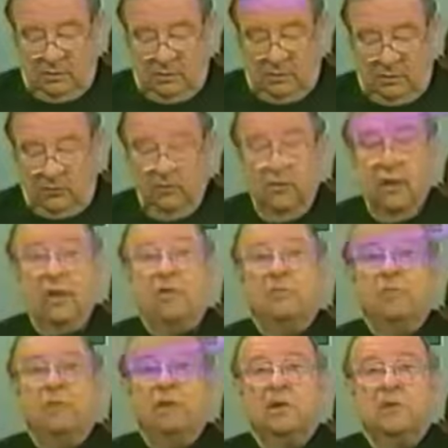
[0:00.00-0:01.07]
so they could
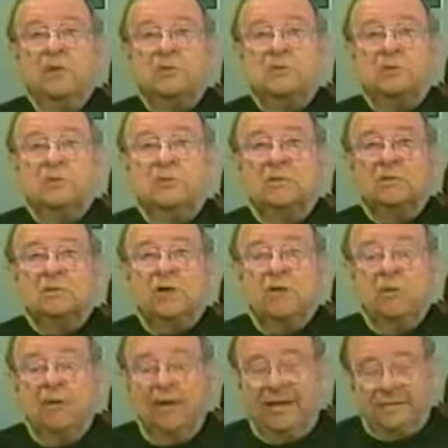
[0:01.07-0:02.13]
be in good schools.
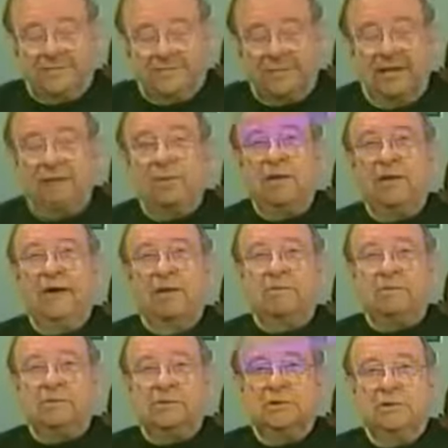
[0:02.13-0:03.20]
Well, that's the same thing that
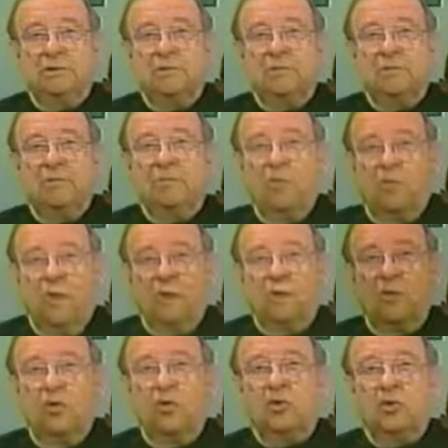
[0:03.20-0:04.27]
happens here. People want to
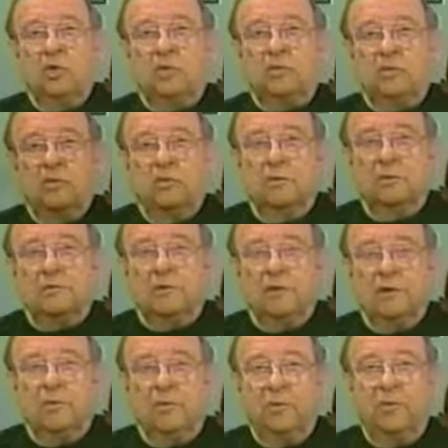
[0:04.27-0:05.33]
go to good schools. They're going
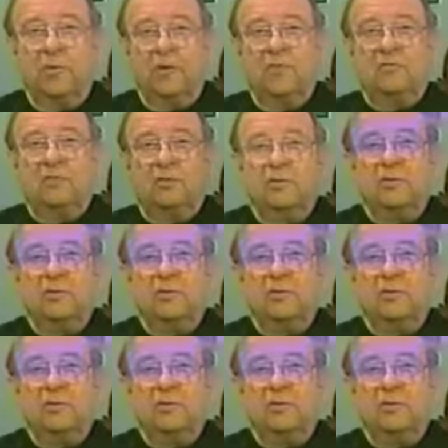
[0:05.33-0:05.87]
to put their kids in good